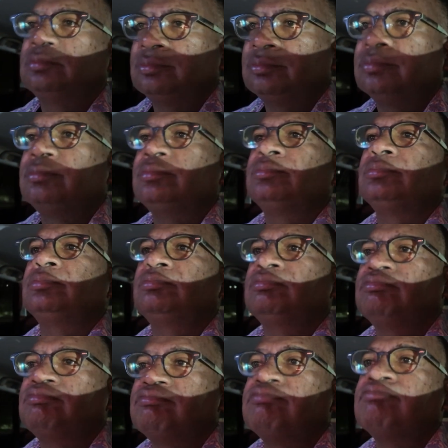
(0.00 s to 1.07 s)
AI
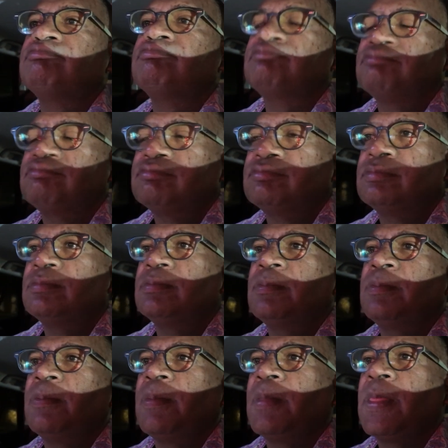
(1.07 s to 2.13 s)
systems should be
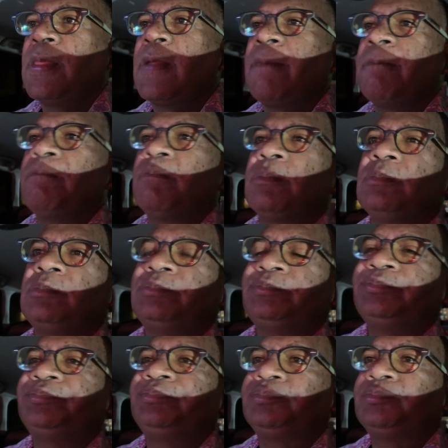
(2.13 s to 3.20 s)
developed and
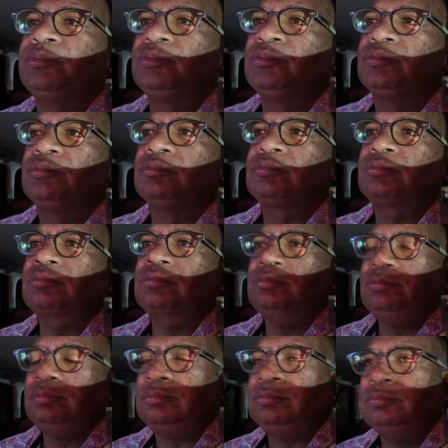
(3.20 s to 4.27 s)
used that are
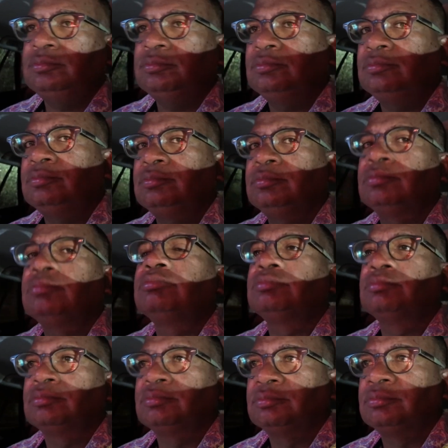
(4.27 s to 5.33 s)
fair,
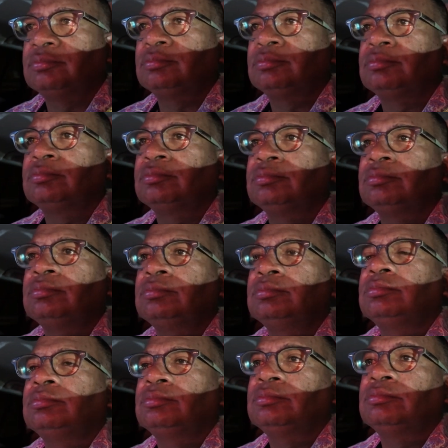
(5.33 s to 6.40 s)
transparent,
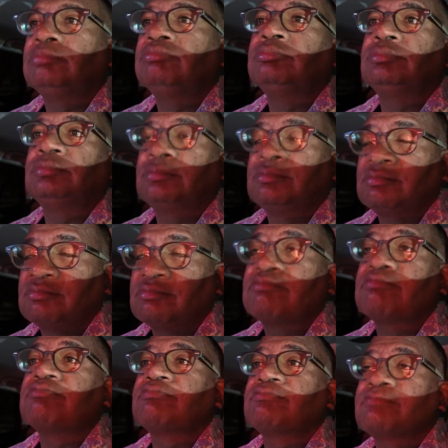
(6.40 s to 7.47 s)
and respect
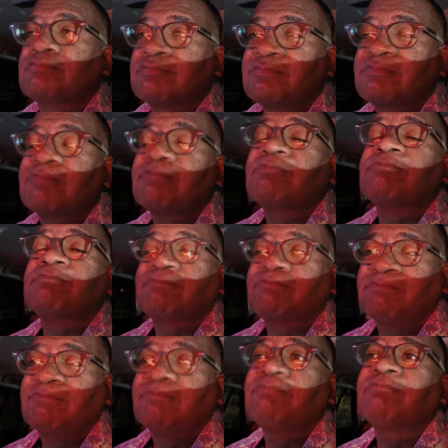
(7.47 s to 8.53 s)
individual rights.
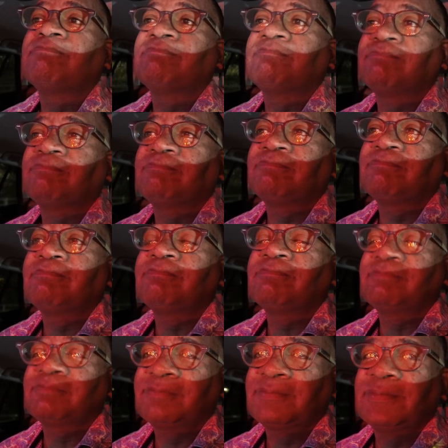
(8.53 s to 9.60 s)

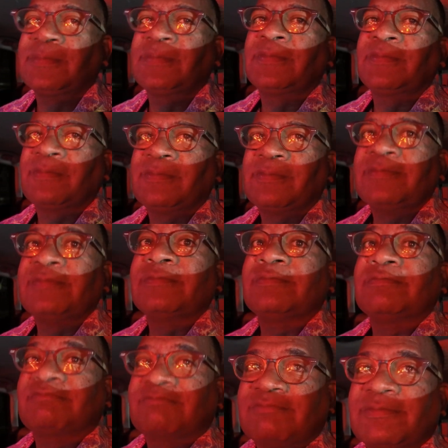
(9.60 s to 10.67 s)
Two,
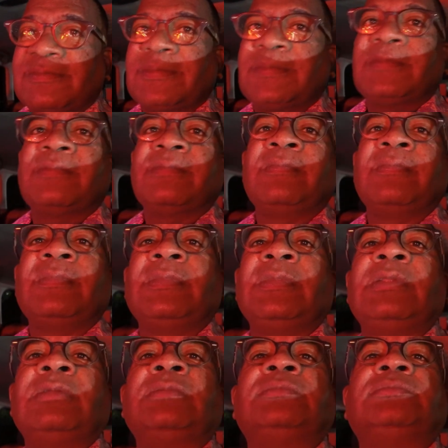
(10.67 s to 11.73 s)
technical
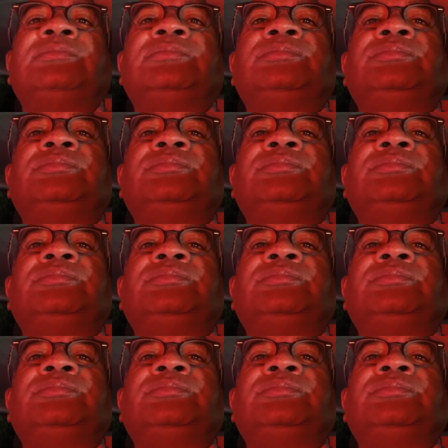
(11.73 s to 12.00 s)
foundations.